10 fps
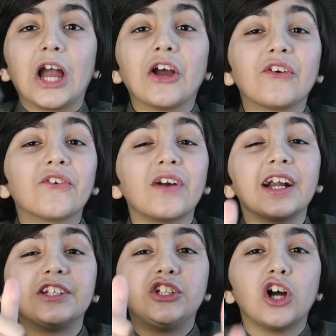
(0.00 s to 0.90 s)

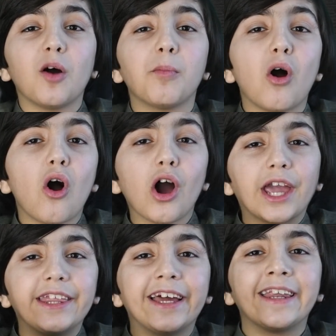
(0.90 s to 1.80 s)
Great job.
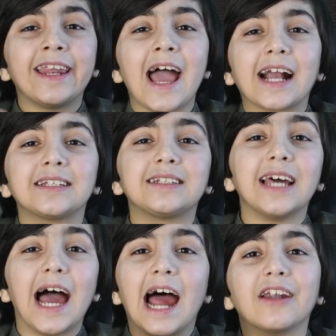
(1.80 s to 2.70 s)
Okay, the next
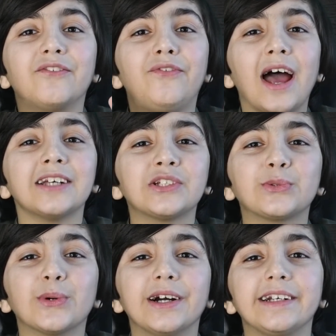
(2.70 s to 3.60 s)
advanced
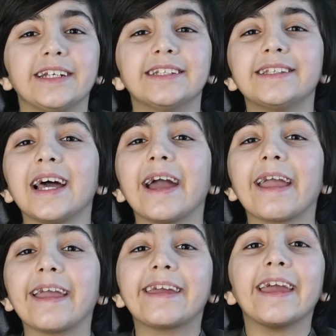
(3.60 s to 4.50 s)
word is
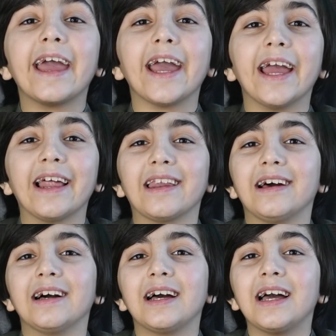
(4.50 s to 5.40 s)
gale.
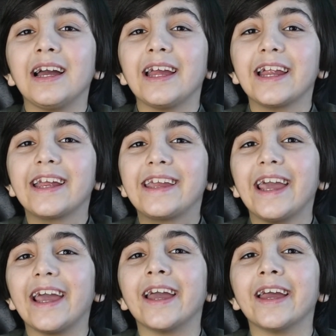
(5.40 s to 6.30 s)

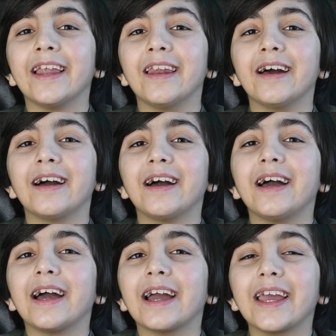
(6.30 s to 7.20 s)
Gale.
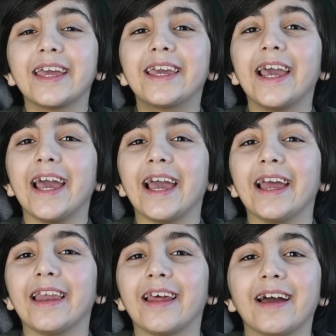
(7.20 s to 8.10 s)

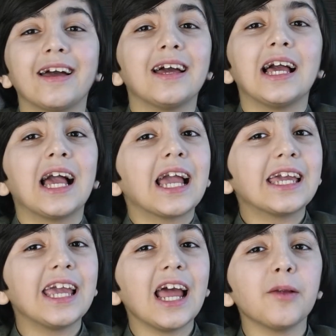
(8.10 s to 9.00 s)
Gale.
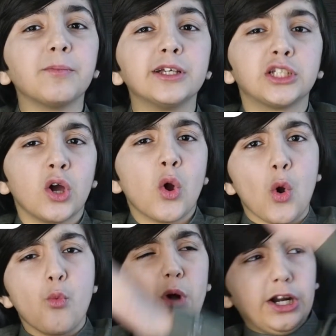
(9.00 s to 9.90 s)
Gale means
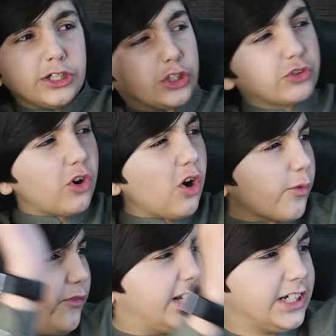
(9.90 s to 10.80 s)
very
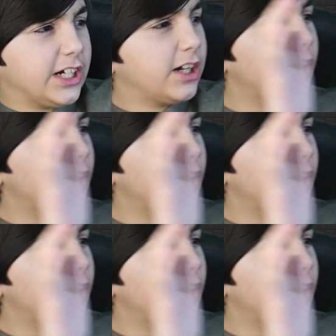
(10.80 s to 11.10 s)
strong wind.